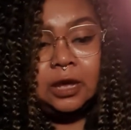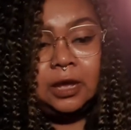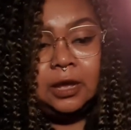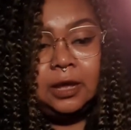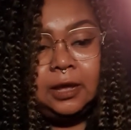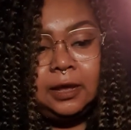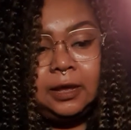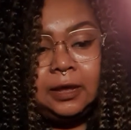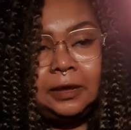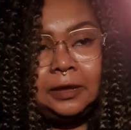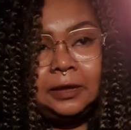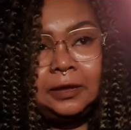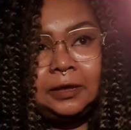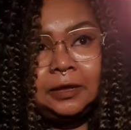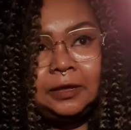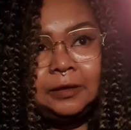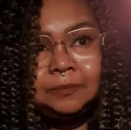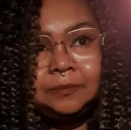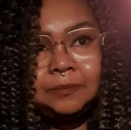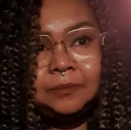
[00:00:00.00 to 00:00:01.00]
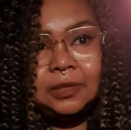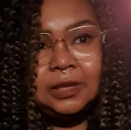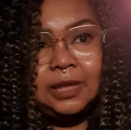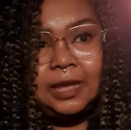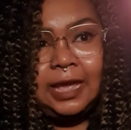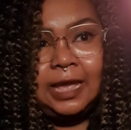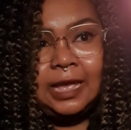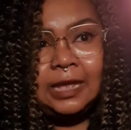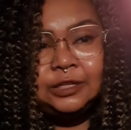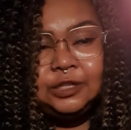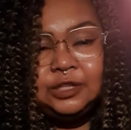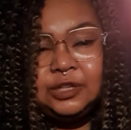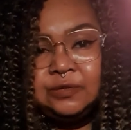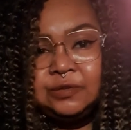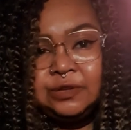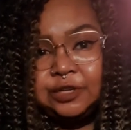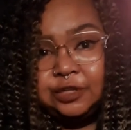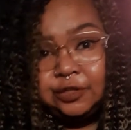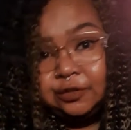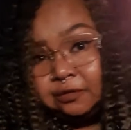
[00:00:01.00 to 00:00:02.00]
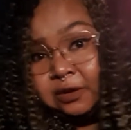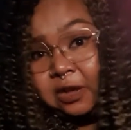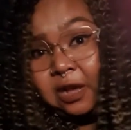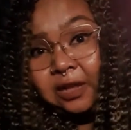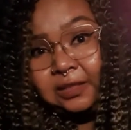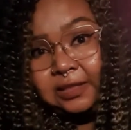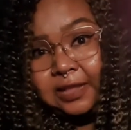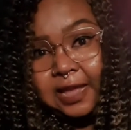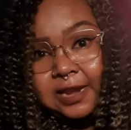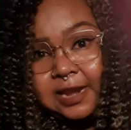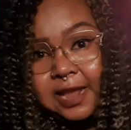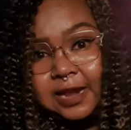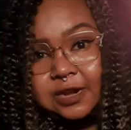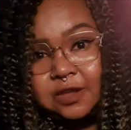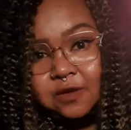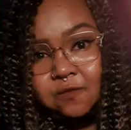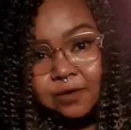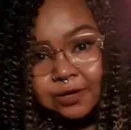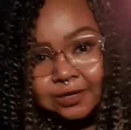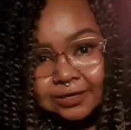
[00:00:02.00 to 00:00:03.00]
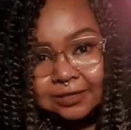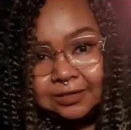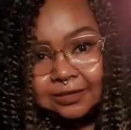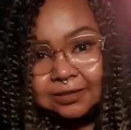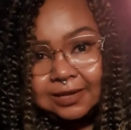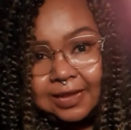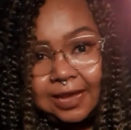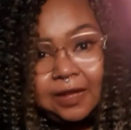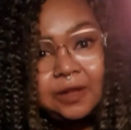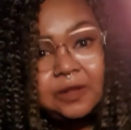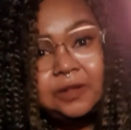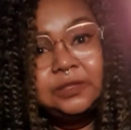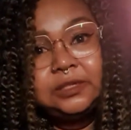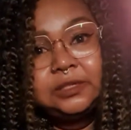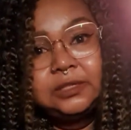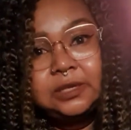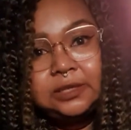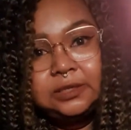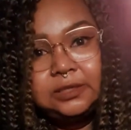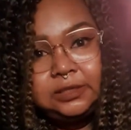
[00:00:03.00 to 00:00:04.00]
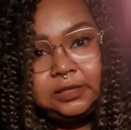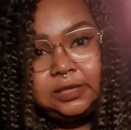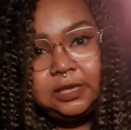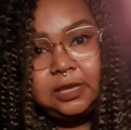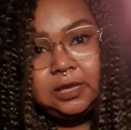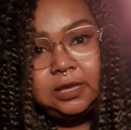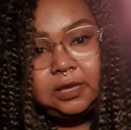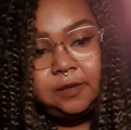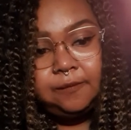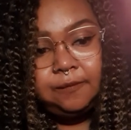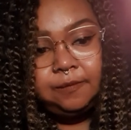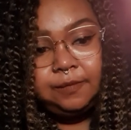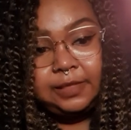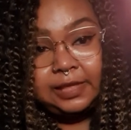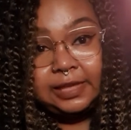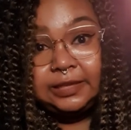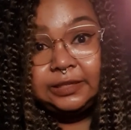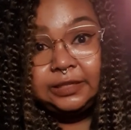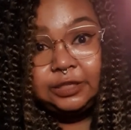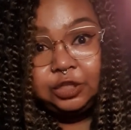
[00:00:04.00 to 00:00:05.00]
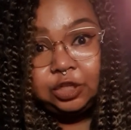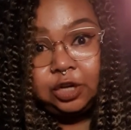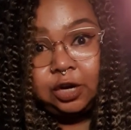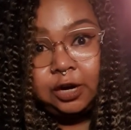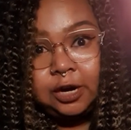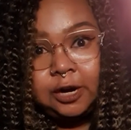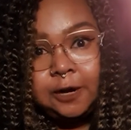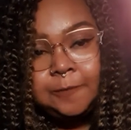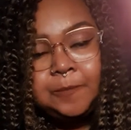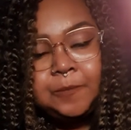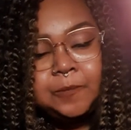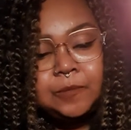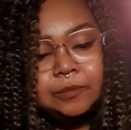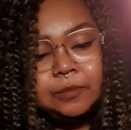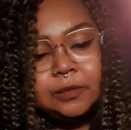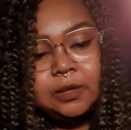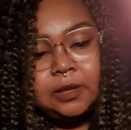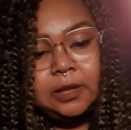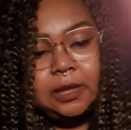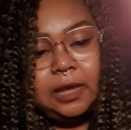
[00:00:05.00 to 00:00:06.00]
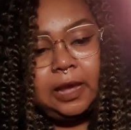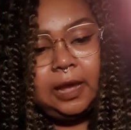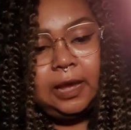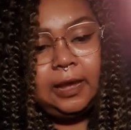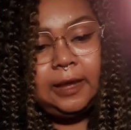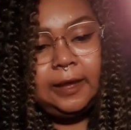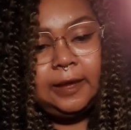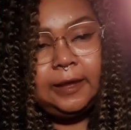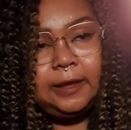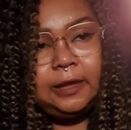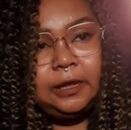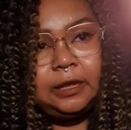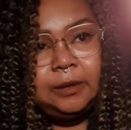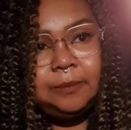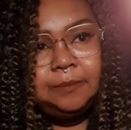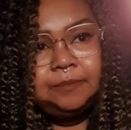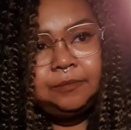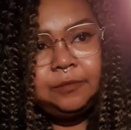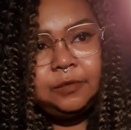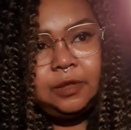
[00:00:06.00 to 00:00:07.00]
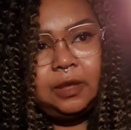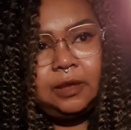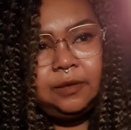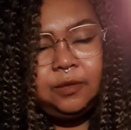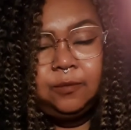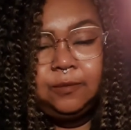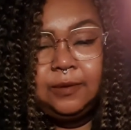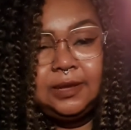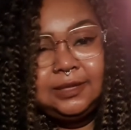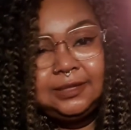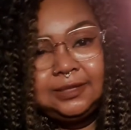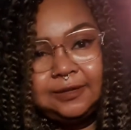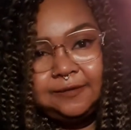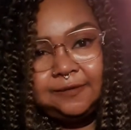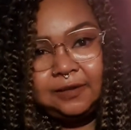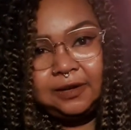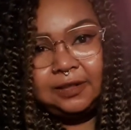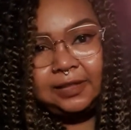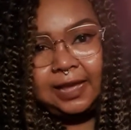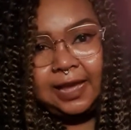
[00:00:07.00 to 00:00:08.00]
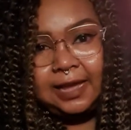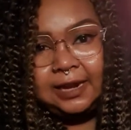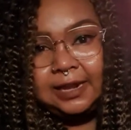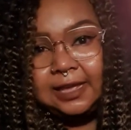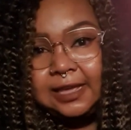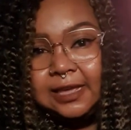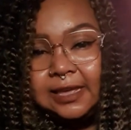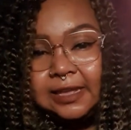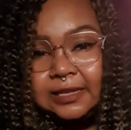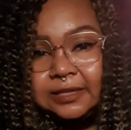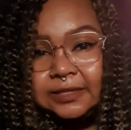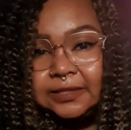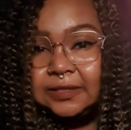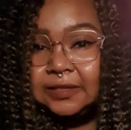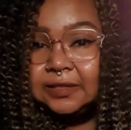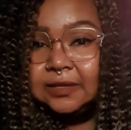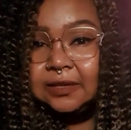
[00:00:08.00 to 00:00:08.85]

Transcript: And do not let anyone else see this jar. The reason for that is